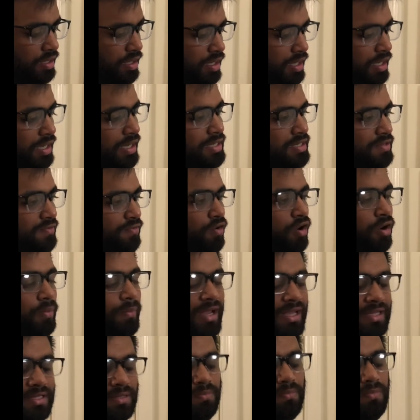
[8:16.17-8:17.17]
his form
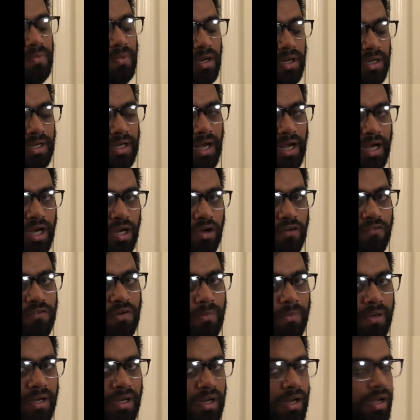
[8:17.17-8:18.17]
has tailed off a
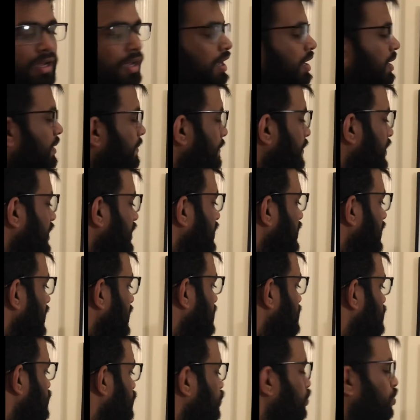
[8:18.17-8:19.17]
bit, but he
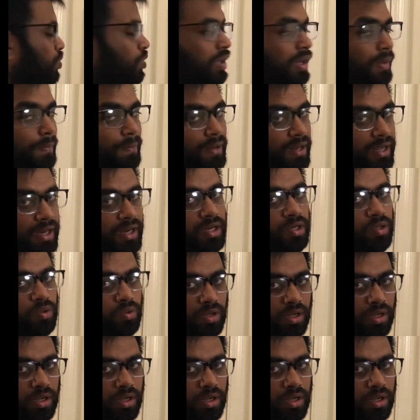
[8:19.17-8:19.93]
is too good a player